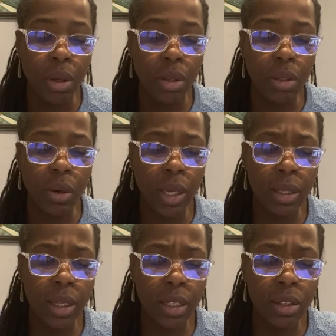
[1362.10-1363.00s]
So he
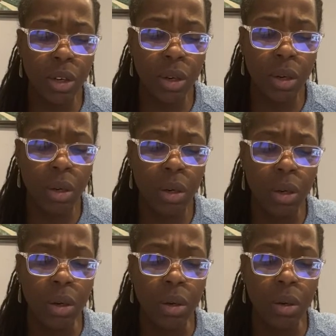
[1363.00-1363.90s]
said to her,
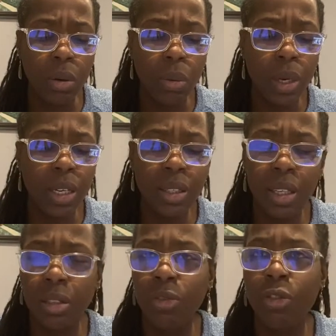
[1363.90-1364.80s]
what is
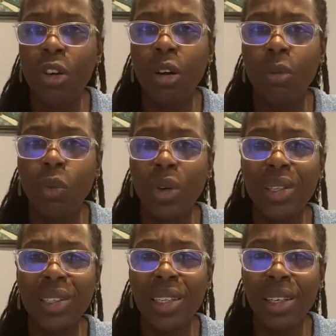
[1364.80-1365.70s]
his form? What
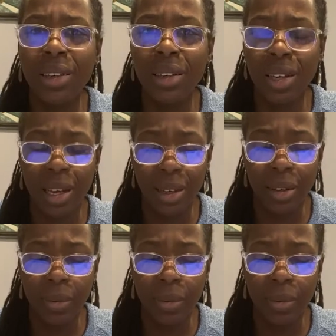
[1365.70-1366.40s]
does he look like?